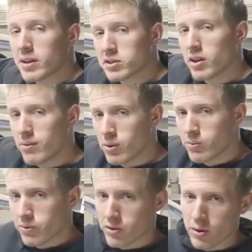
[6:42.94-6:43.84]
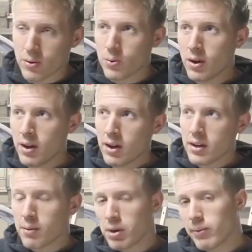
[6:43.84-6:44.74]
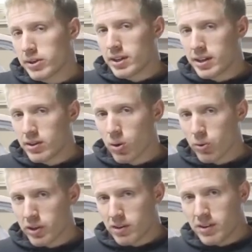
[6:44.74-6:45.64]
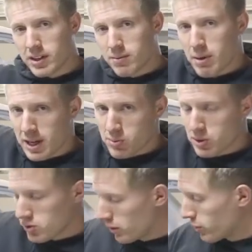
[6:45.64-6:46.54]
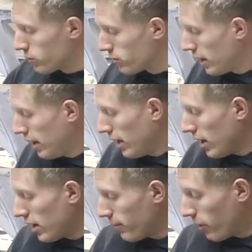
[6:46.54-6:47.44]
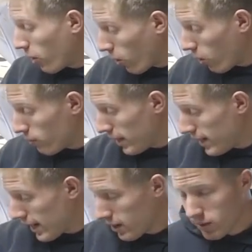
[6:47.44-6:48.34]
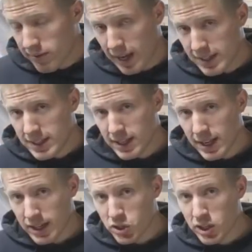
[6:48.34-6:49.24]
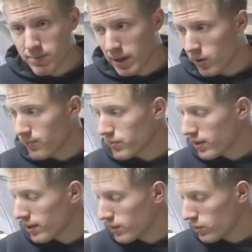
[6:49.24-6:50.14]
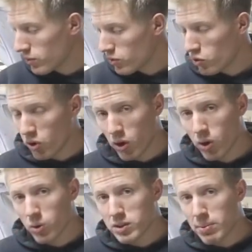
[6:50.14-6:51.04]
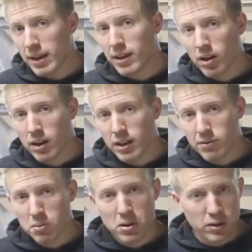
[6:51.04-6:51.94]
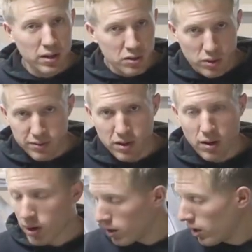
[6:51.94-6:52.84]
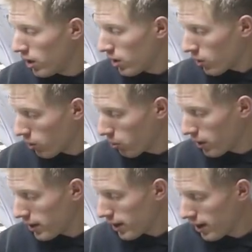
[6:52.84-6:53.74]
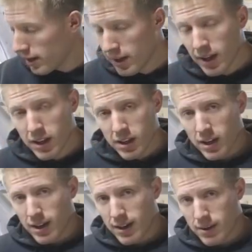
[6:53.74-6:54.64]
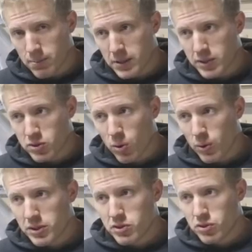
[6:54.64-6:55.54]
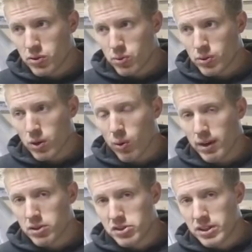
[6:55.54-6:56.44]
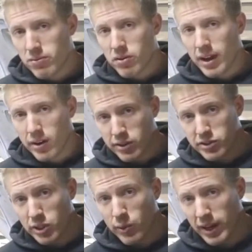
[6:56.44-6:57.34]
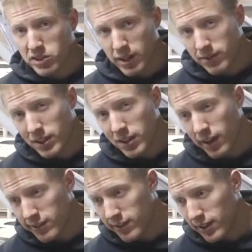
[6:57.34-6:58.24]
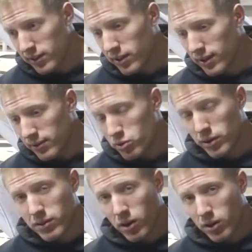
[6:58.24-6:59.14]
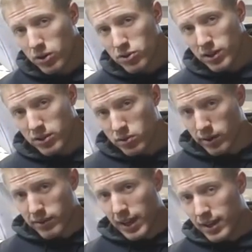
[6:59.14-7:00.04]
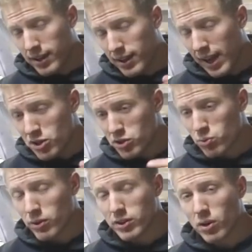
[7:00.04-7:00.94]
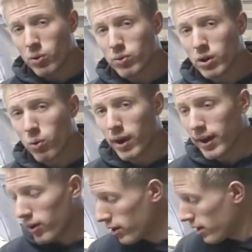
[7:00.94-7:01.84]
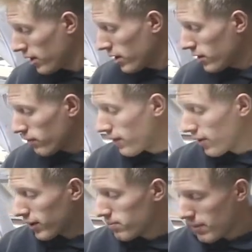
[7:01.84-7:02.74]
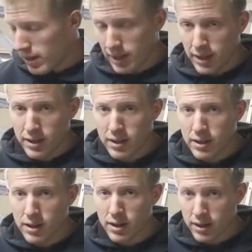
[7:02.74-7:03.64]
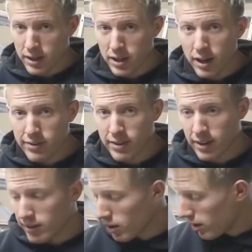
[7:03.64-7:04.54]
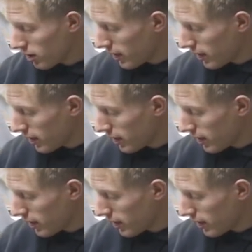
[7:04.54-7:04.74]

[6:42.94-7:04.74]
my sunroof, so I probably didn't need the whole thing if I didn't patch my sunroof, are all made out of 18-gauge sheet metal. So depending on if you're building a drift car or whatnot, it's going to require different areas that you actually have to gusset. Drift cars and drift cages really don't require very many gusseting on